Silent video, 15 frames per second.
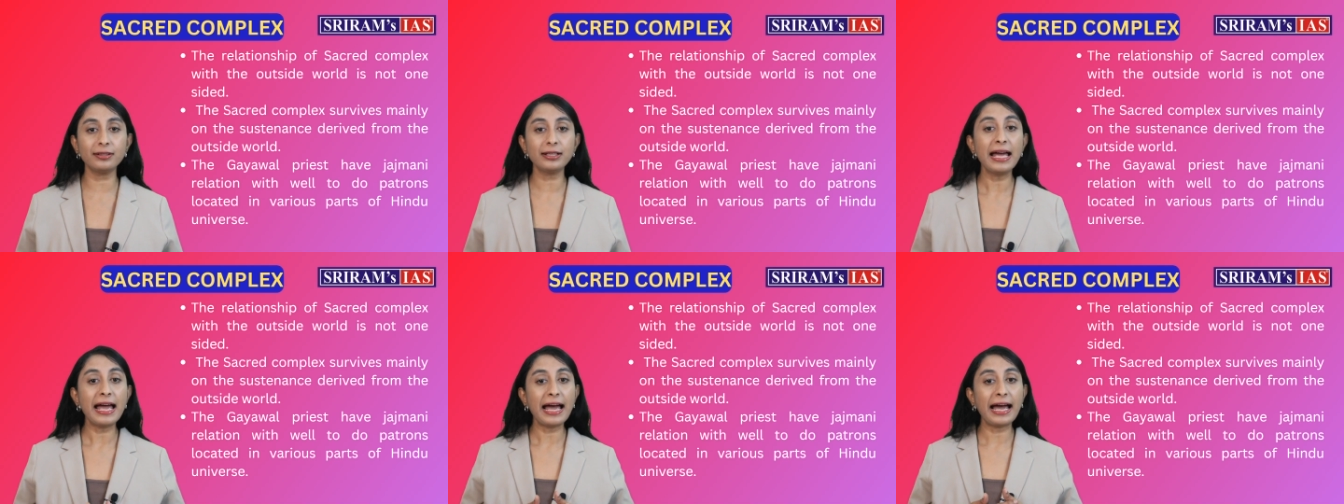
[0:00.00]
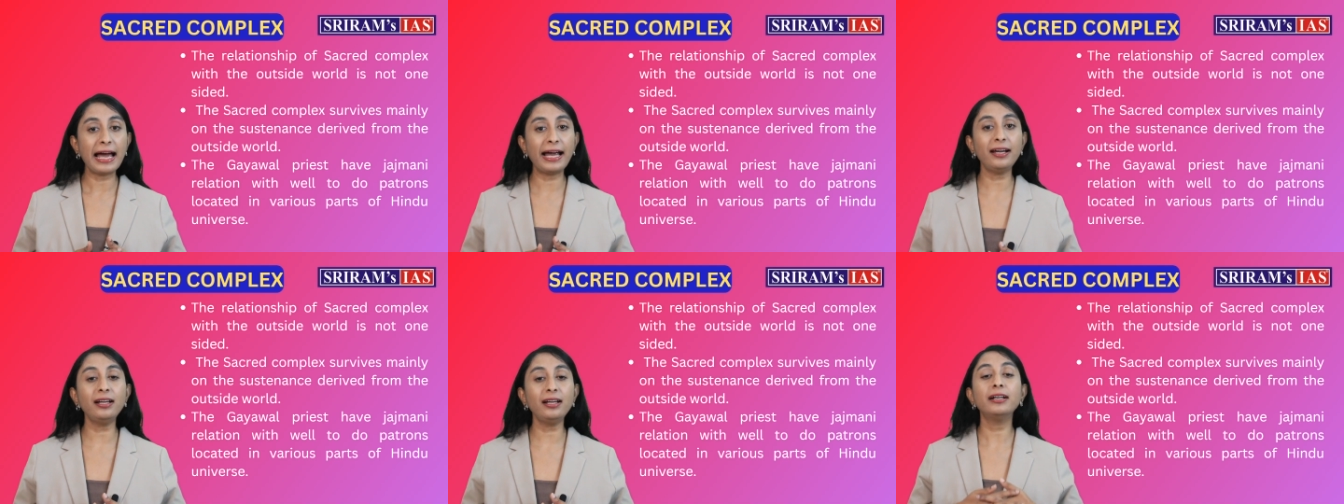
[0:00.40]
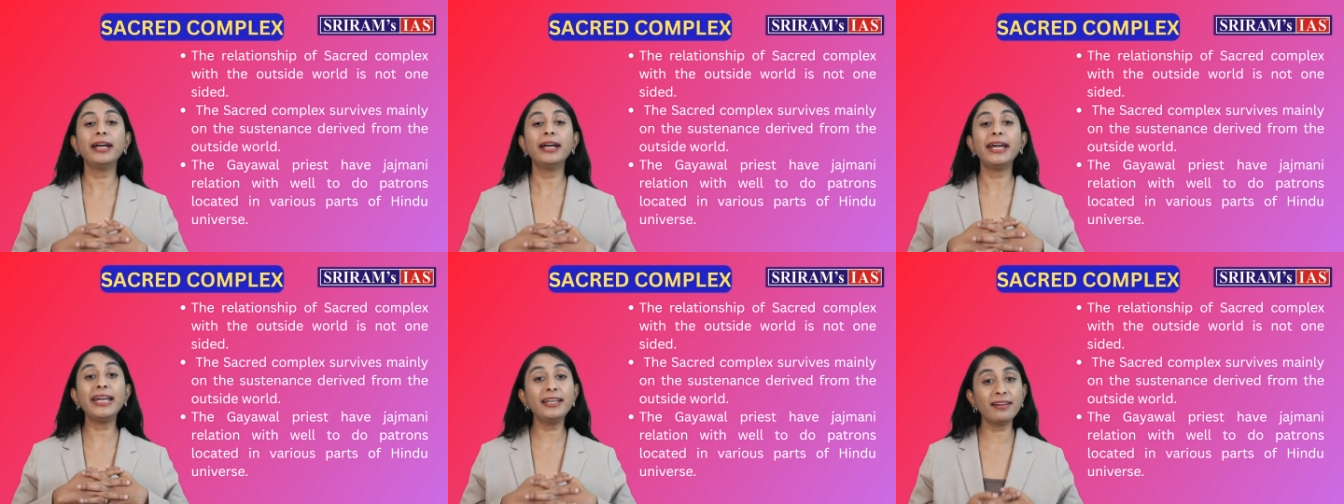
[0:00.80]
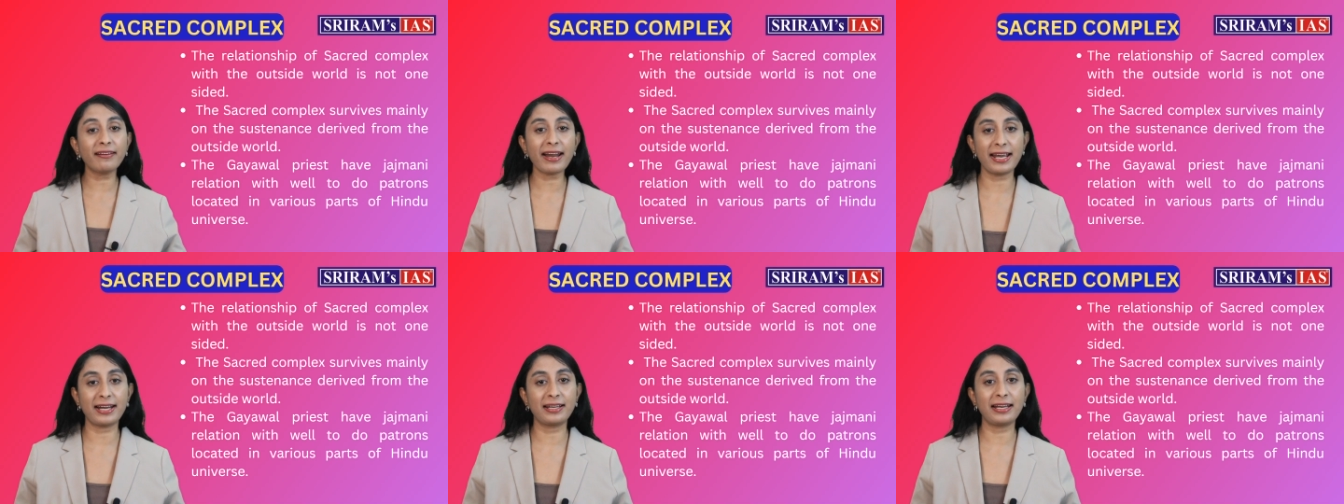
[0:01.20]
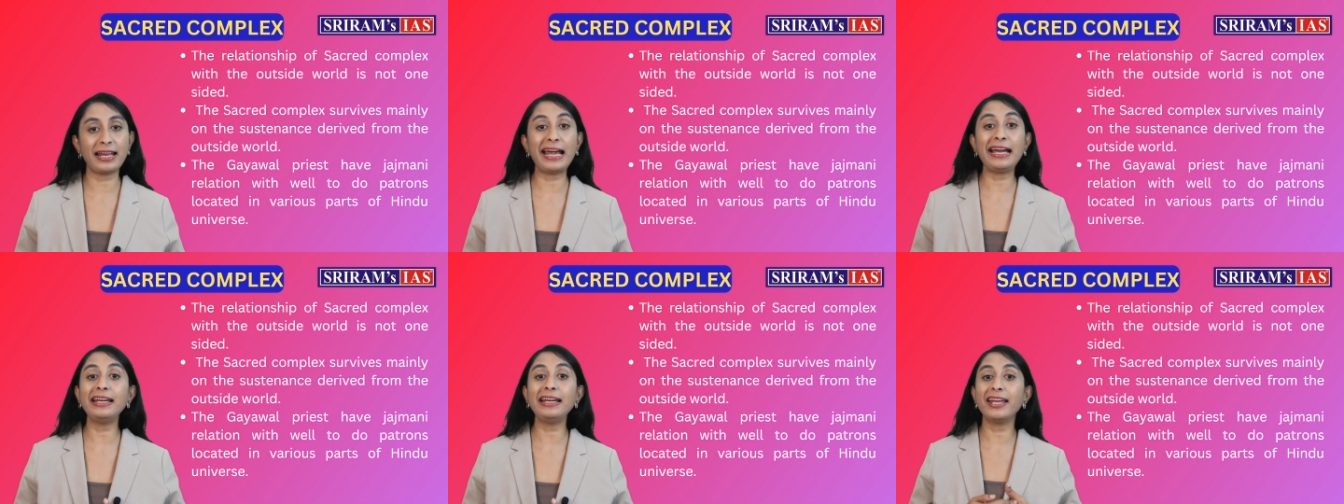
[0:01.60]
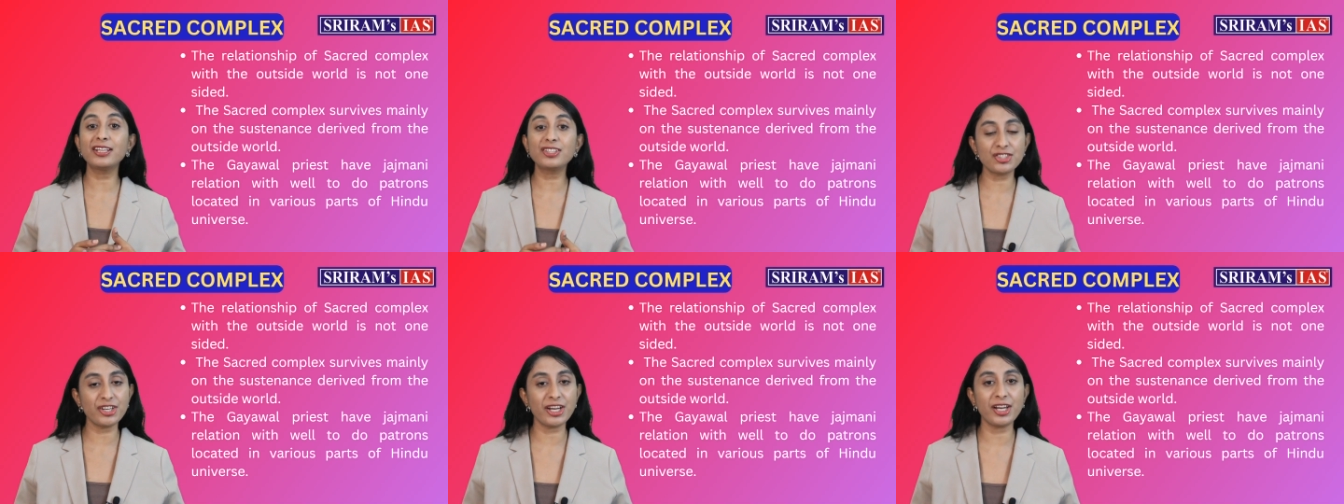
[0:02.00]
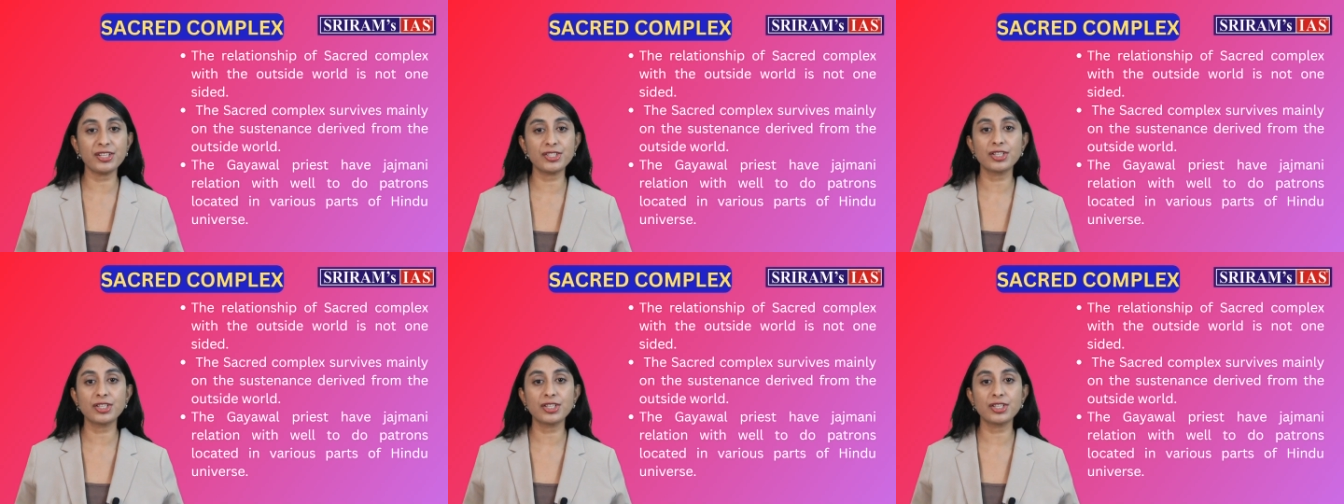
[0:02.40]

and interact and exchange.